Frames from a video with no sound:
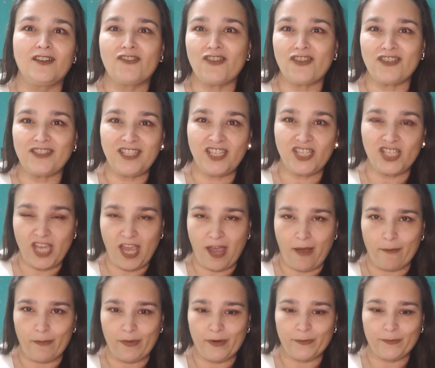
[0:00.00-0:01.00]
Crossstitch
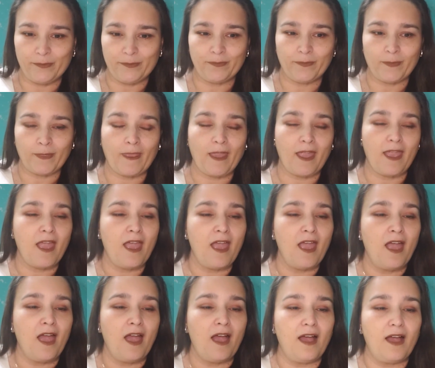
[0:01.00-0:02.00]
Camp.
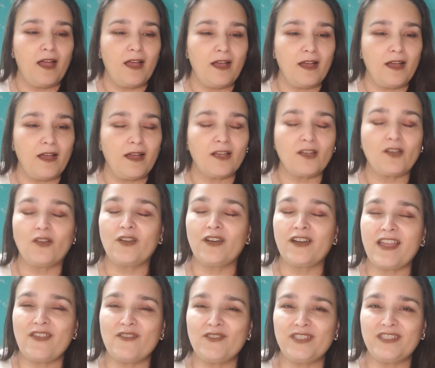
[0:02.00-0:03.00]

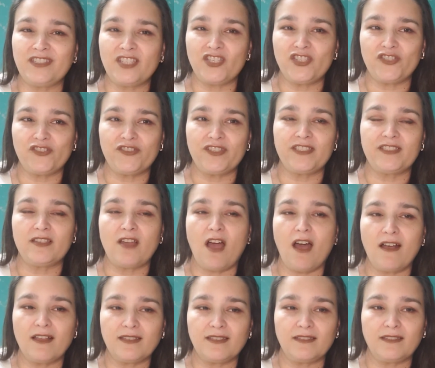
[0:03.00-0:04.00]
ColoradoCrossStitcher is
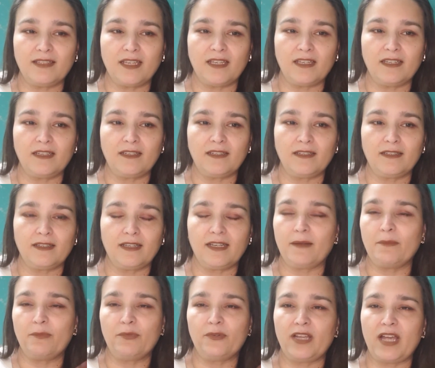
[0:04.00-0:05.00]
hosting, and
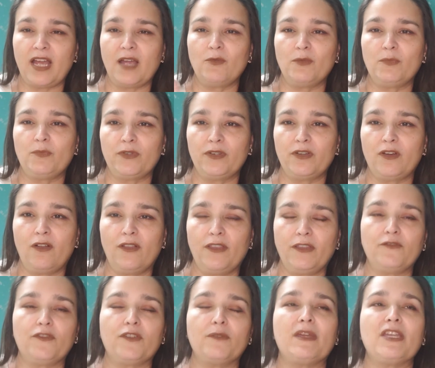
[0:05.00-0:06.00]
I will put all the
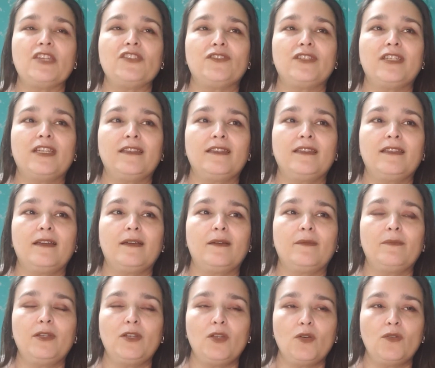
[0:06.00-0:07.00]
information in the
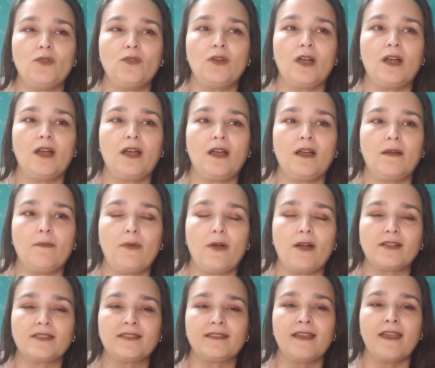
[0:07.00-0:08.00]
below
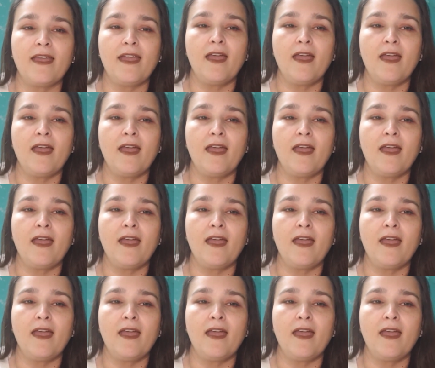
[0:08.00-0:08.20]
box,